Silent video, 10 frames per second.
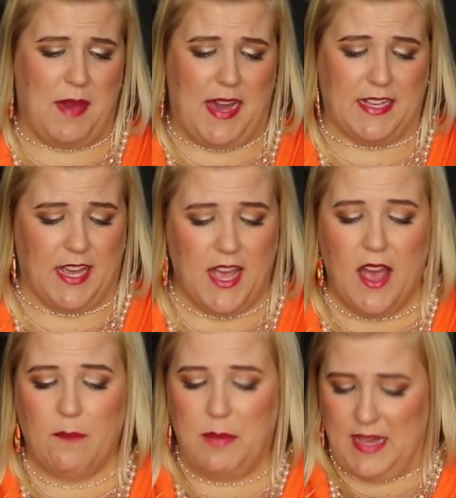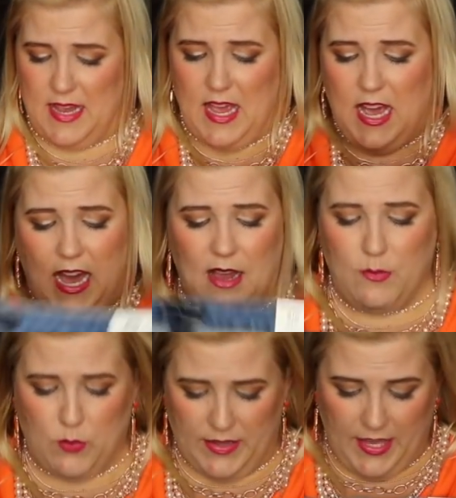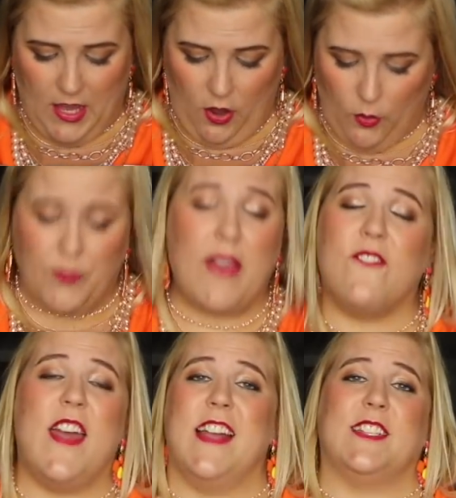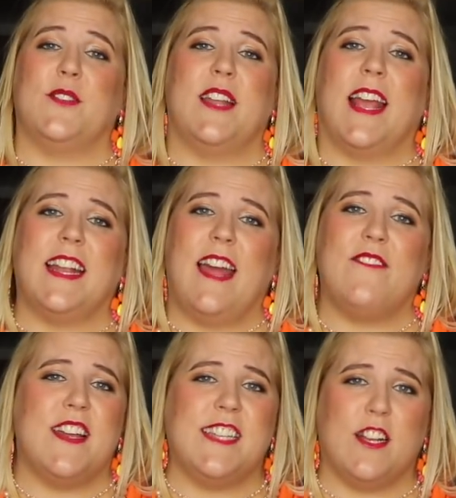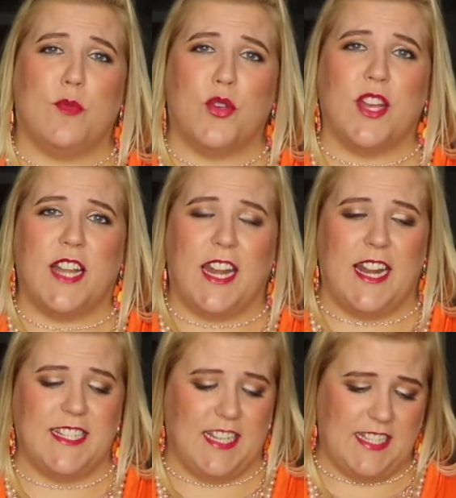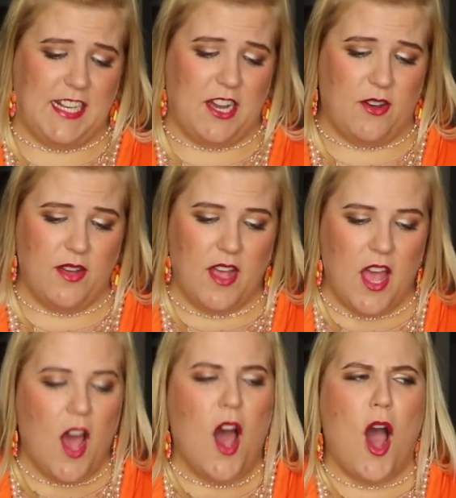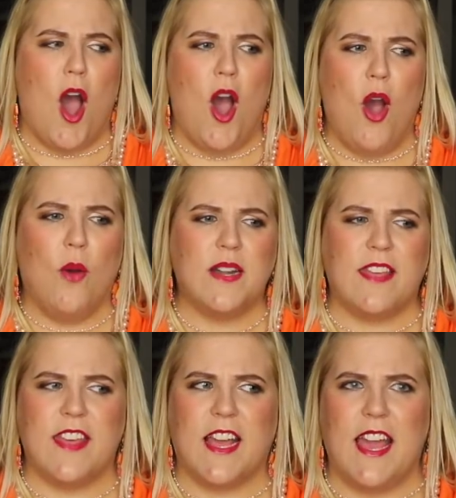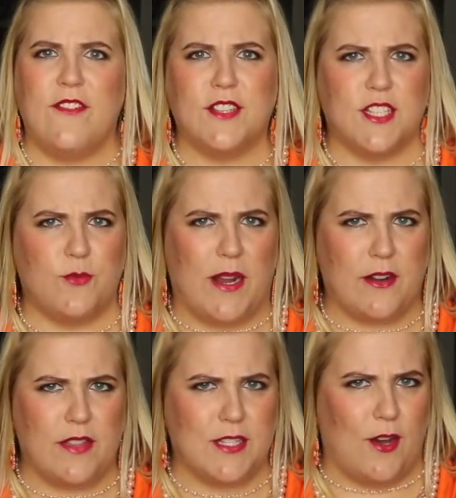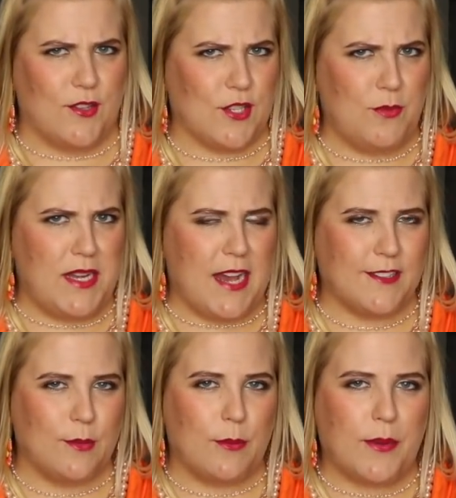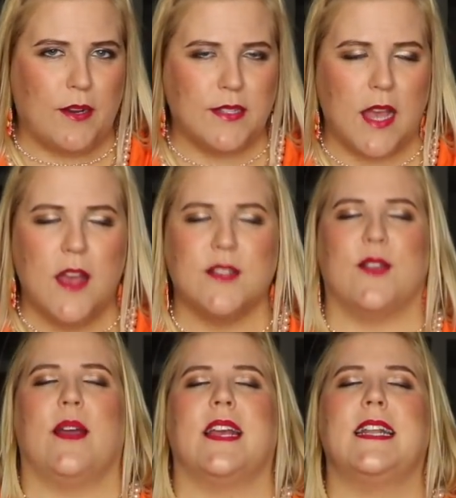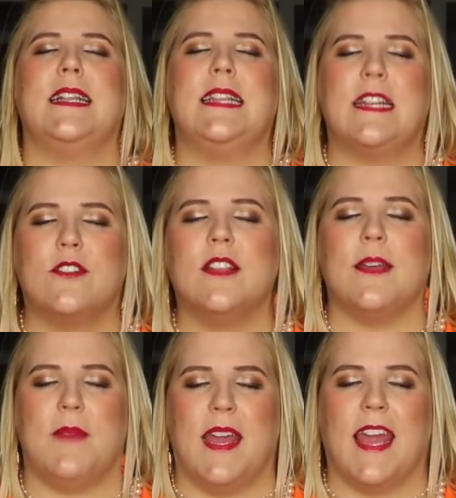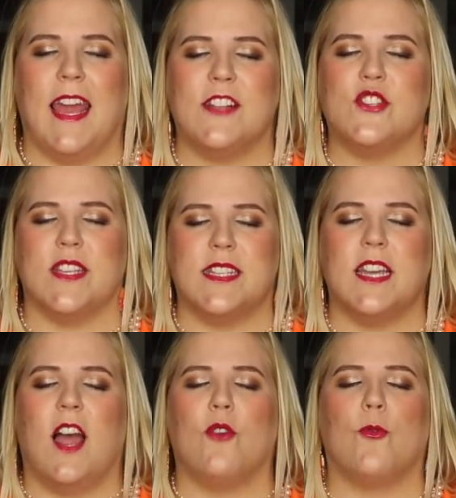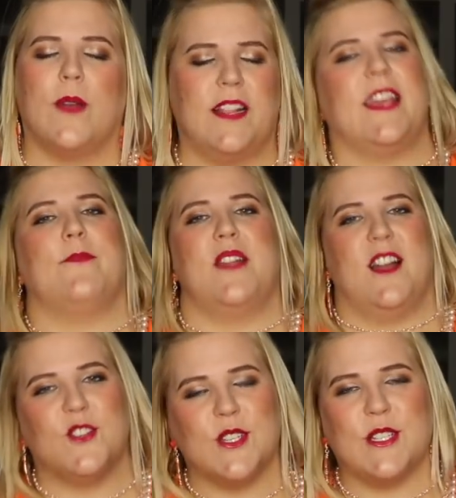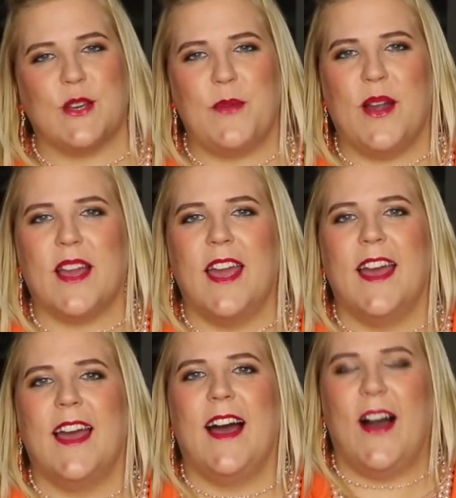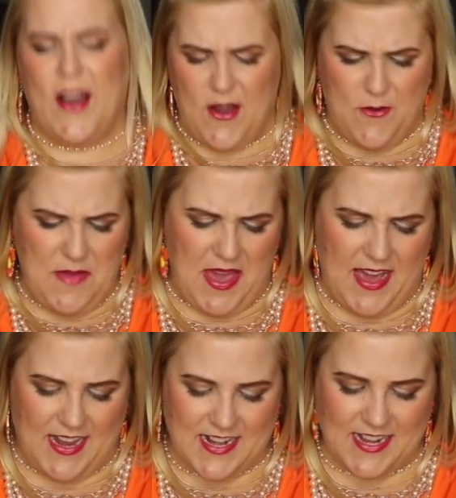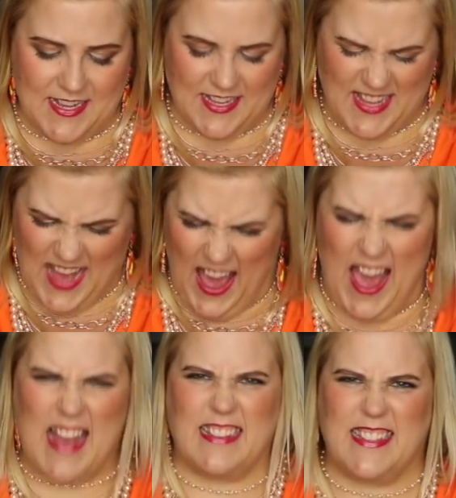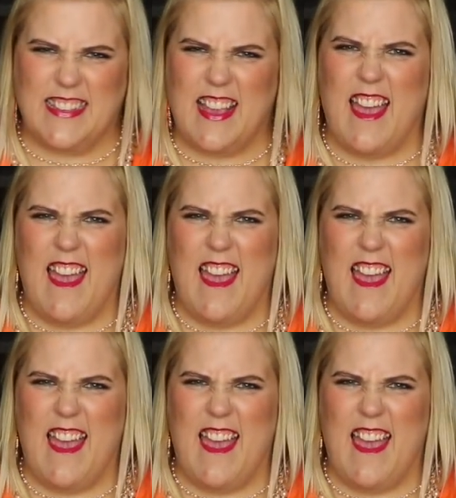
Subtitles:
back, but I really hope they fit so that I can have that terrible Canadian tuxedo. Oh, and I think I have a sweater that's also bedazzled with pearls, so I can literally make it just a really obnoxious lookbook. Oh man, yes,